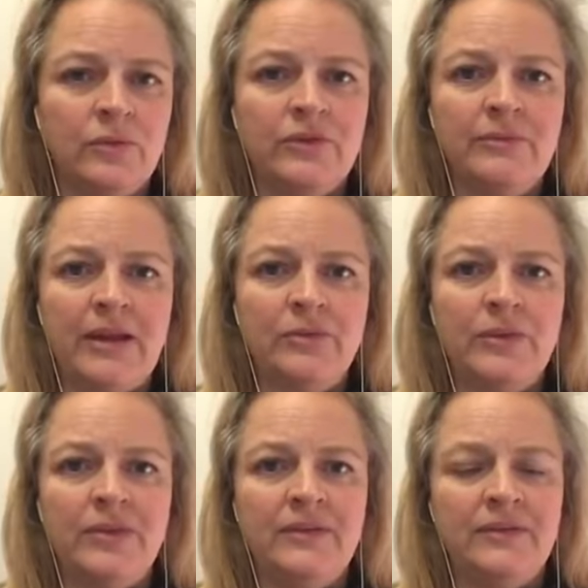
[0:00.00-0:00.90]
the matter with
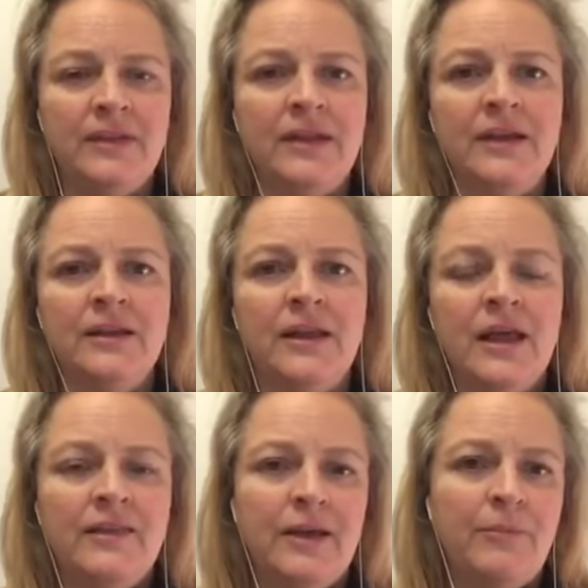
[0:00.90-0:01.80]
this thing and
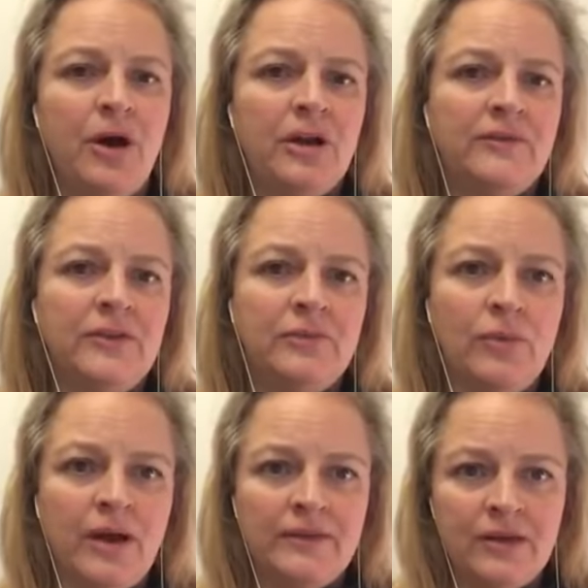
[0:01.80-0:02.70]
that part of us, and
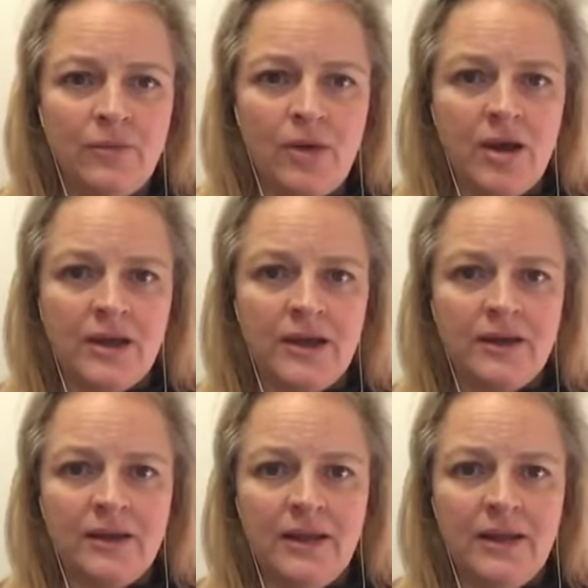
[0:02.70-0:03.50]
why isn't it working, and